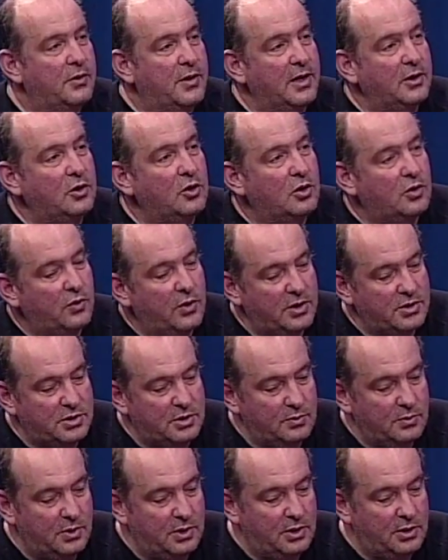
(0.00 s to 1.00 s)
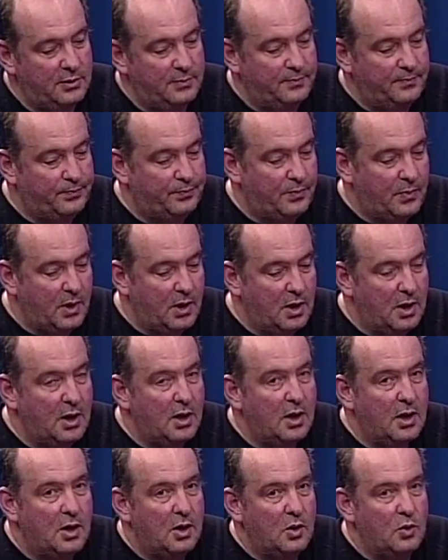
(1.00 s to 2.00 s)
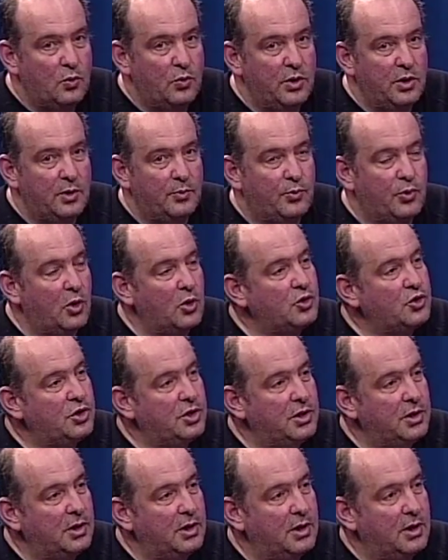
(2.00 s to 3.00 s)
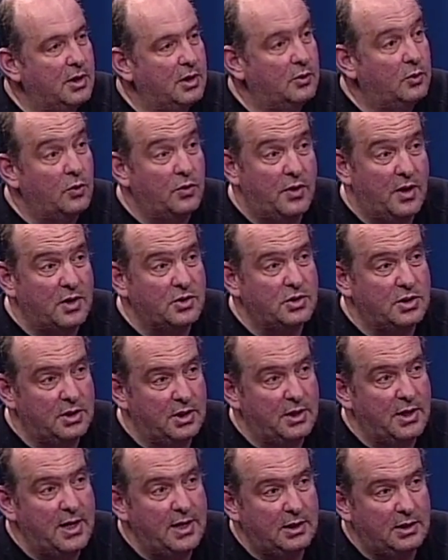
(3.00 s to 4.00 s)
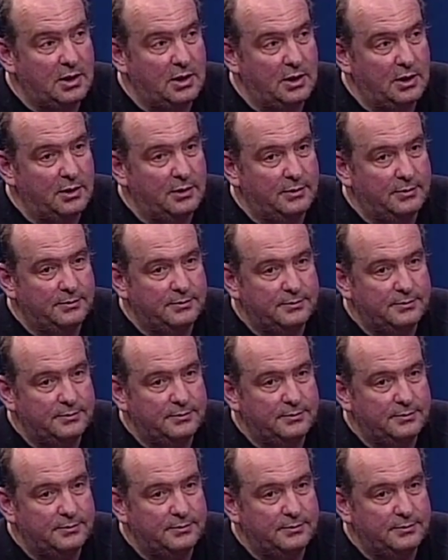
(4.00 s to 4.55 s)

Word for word: Thank you, Krassimir. We're approaching 2018.